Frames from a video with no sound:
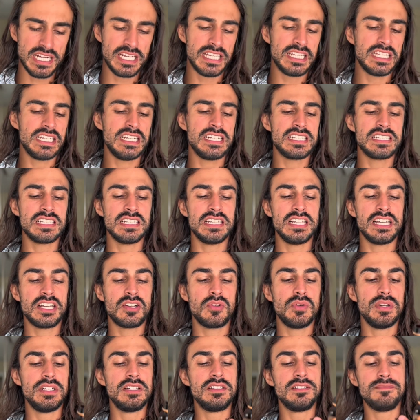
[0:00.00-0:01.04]
of these, the
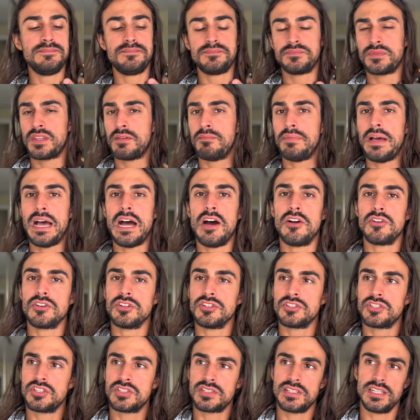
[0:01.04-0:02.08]
liquids, the powders,
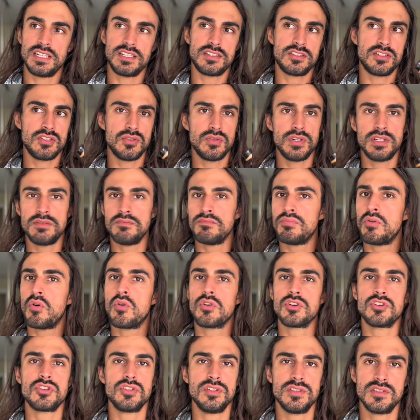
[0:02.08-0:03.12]
just like do it in
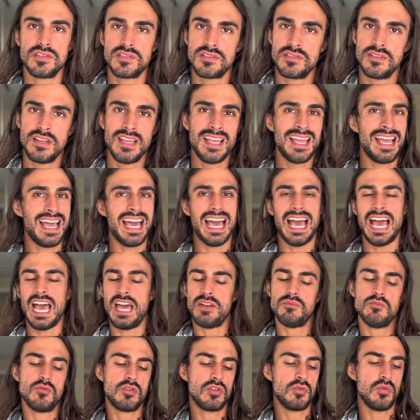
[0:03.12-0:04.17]
portions. Add
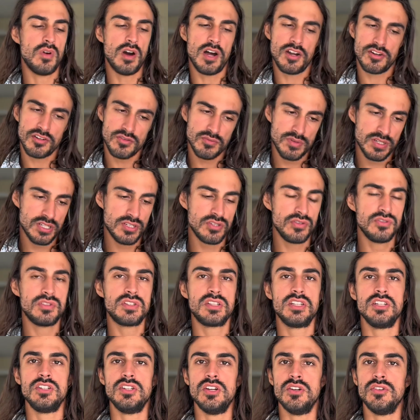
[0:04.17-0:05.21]
more water, reduce the
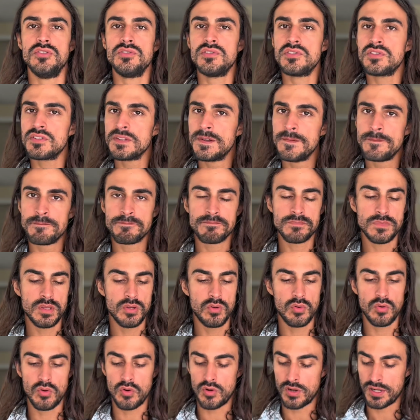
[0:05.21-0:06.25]
dose.
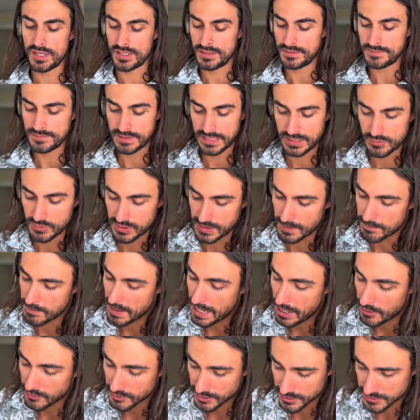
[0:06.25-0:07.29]
Or like with the
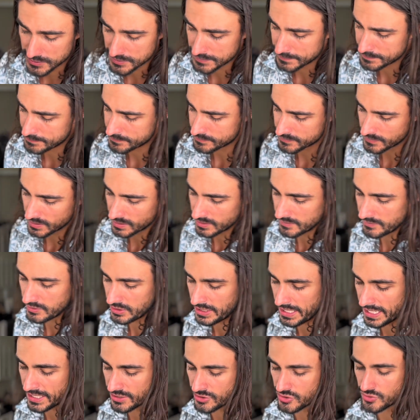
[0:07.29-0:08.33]
powders, if you
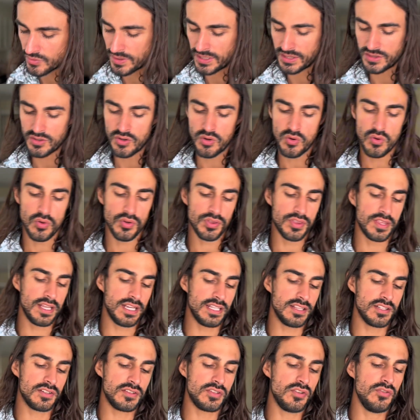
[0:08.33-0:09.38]
can't drink the whole thing,
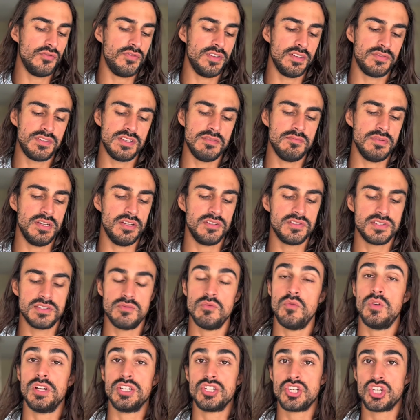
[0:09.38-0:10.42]
the 250 mils in
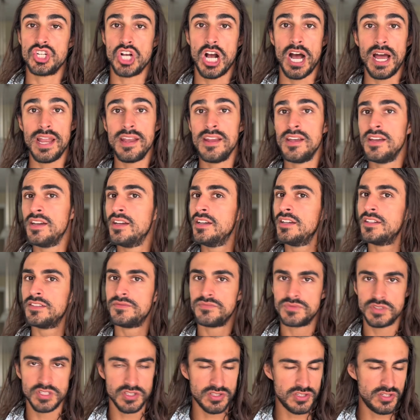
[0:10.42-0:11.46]
one shot,
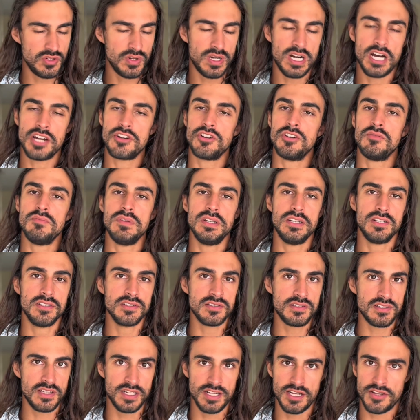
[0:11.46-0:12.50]
just do 100
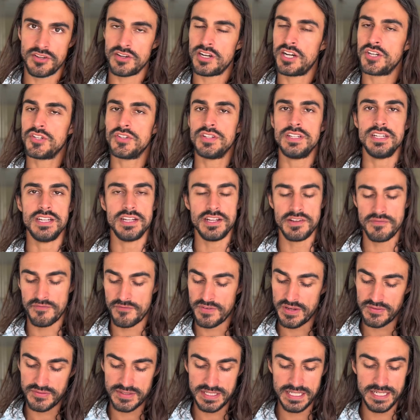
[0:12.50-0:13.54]
mils, another 100, and then a
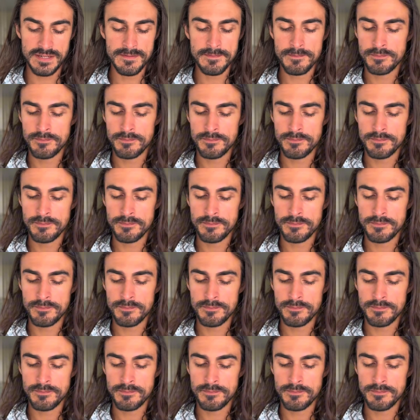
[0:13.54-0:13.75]
50.